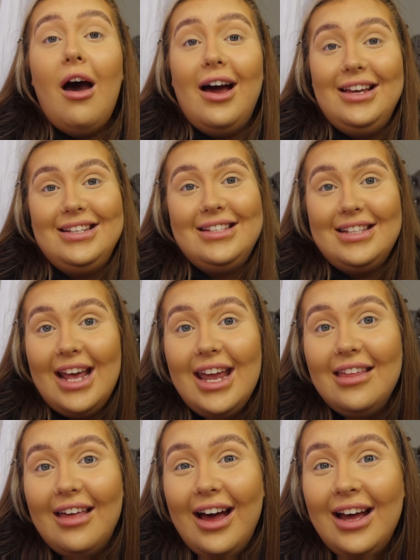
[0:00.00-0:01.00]
I
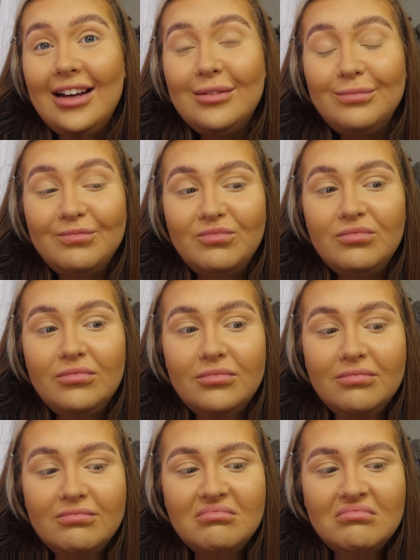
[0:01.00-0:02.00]
say that,
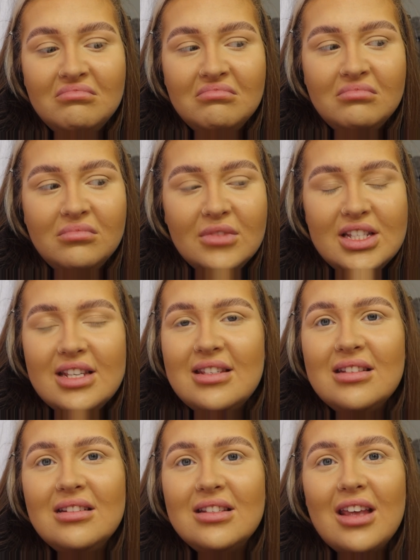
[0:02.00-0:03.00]
this
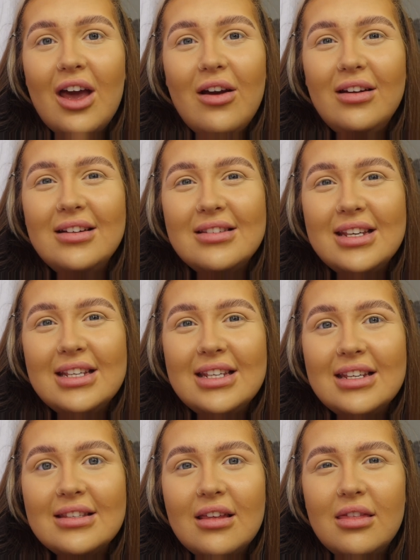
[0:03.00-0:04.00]
isn't going as
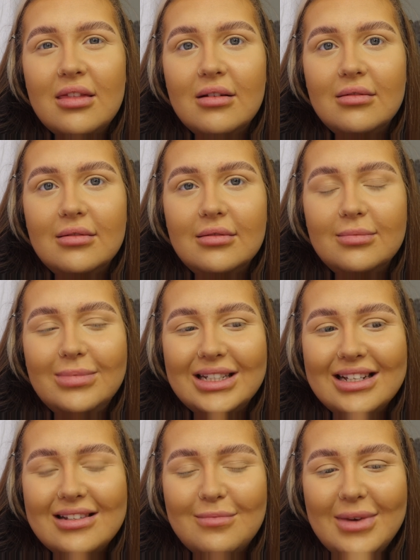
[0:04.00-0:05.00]
easy as I thought
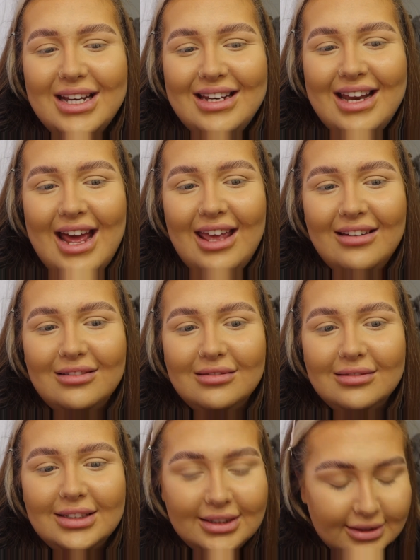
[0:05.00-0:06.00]
because of my nails.